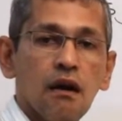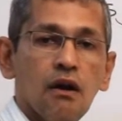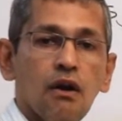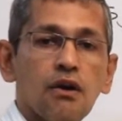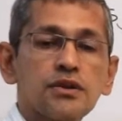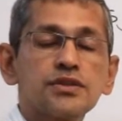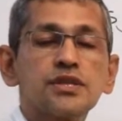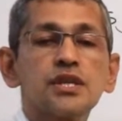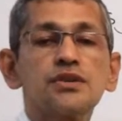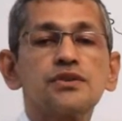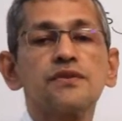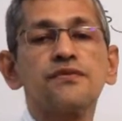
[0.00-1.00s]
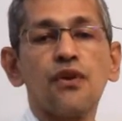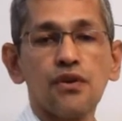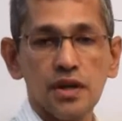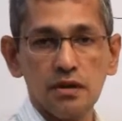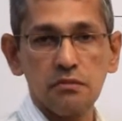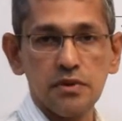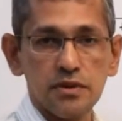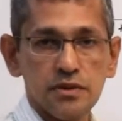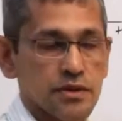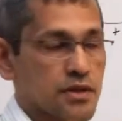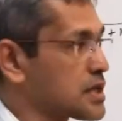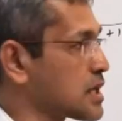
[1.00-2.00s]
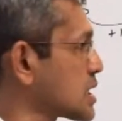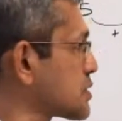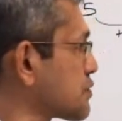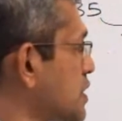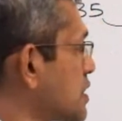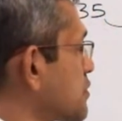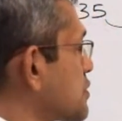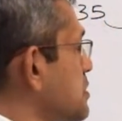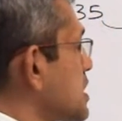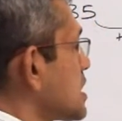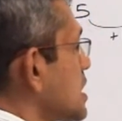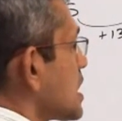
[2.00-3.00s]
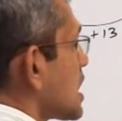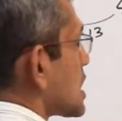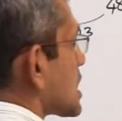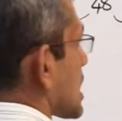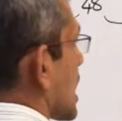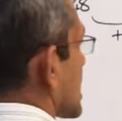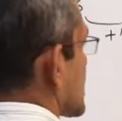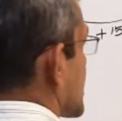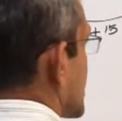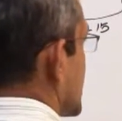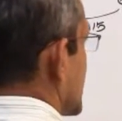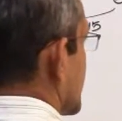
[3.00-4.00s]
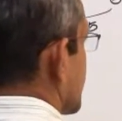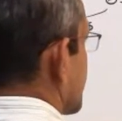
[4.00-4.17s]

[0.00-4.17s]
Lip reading: consecutive odd numbers. Next one would be 19